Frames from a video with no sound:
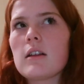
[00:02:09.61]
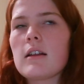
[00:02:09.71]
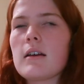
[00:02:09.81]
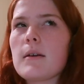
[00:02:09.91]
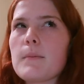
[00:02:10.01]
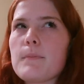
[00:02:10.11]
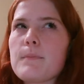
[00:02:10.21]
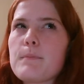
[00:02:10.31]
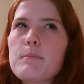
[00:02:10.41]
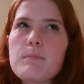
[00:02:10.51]

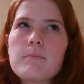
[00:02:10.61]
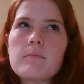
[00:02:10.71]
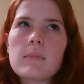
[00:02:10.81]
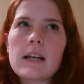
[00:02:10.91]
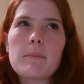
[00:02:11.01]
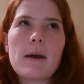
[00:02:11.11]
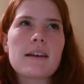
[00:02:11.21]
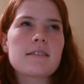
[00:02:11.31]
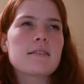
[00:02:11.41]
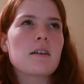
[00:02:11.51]
a
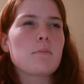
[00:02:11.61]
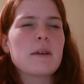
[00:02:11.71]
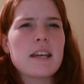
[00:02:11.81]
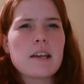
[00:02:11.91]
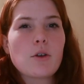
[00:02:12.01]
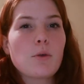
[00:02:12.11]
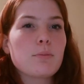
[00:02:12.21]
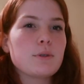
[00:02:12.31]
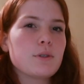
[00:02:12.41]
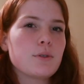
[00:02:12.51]
pastel pink or
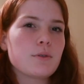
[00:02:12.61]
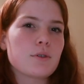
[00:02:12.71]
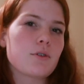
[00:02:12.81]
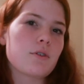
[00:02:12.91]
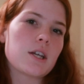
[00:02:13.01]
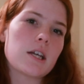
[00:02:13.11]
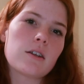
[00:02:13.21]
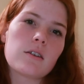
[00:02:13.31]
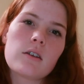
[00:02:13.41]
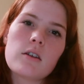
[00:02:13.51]
blue or
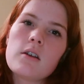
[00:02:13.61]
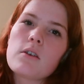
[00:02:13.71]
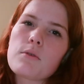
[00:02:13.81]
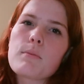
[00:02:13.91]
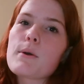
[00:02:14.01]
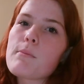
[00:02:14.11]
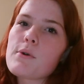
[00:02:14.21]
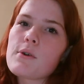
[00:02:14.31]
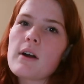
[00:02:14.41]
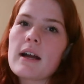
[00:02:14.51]
green or
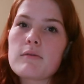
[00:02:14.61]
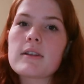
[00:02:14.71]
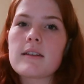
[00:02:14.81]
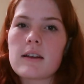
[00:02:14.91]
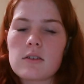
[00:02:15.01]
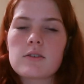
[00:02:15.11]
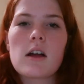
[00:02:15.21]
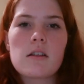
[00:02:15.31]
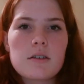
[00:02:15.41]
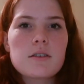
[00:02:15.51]
purple. I really like those
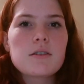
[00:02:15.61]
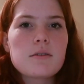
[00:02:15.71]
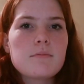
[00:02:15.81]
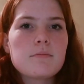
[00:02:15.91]
colors,